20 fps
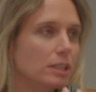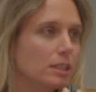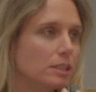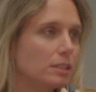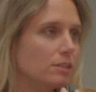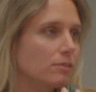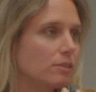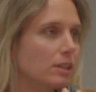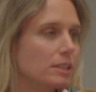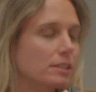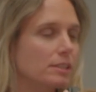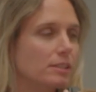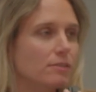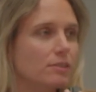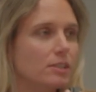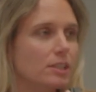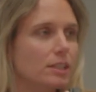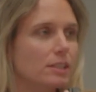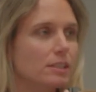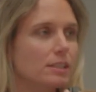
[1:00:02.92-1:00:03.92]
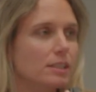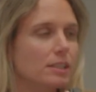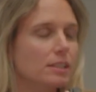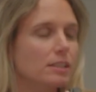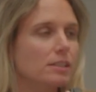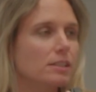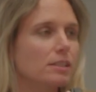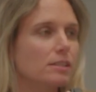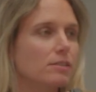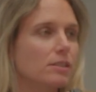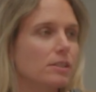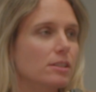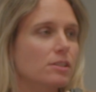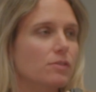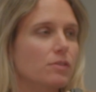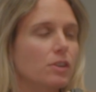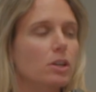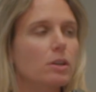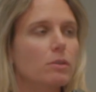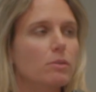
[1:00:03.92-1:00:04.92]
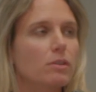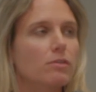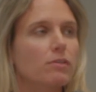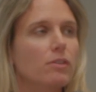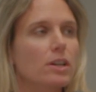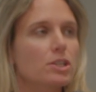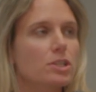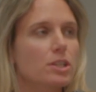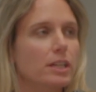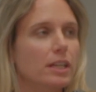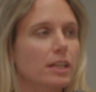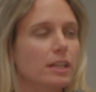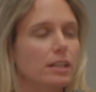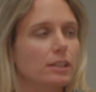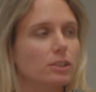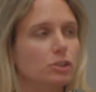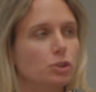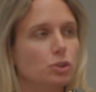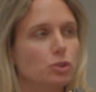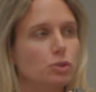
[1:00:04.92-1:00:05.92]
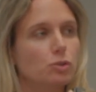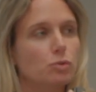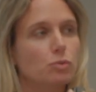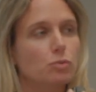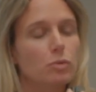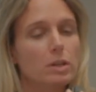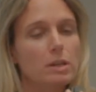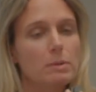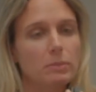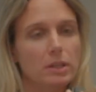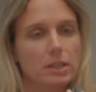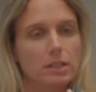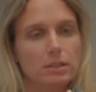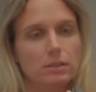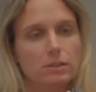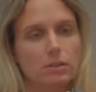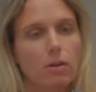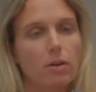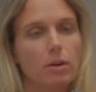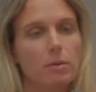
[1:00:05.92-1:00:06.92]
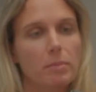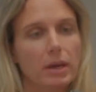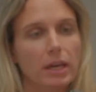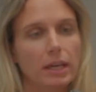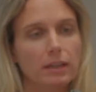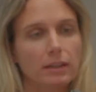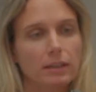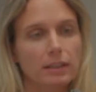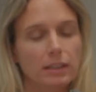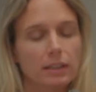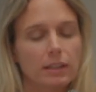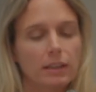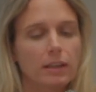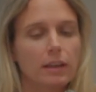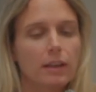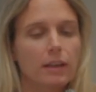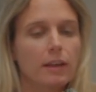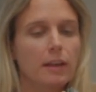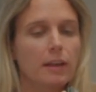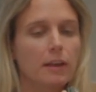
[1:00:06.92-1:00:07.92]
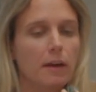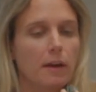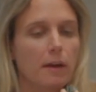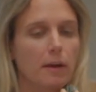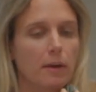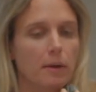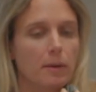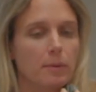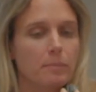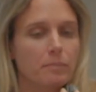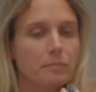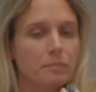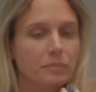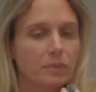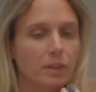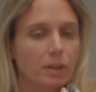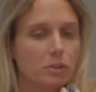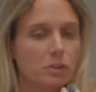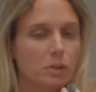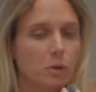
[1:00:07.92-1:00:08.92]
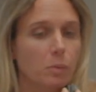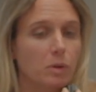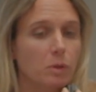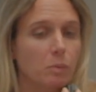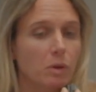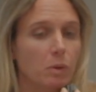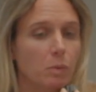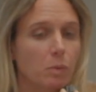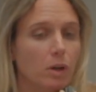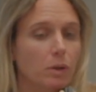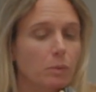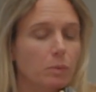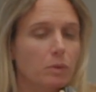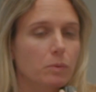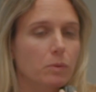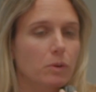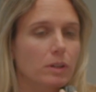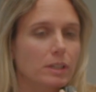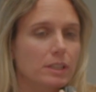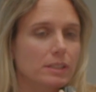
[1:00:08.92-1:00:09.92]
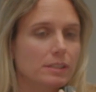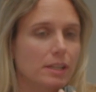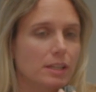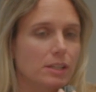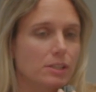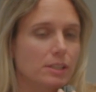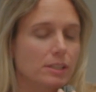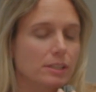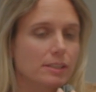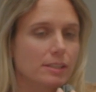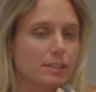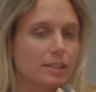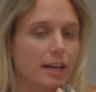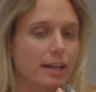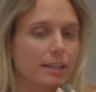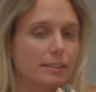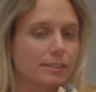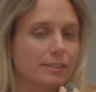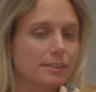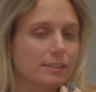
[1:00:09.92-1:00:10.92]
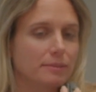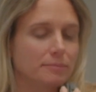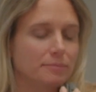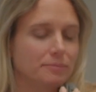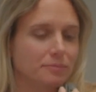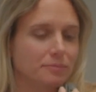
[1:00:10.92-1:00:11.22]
and divisiveness. That's very refreshing and extremely disarming. So when we work with organizations, that's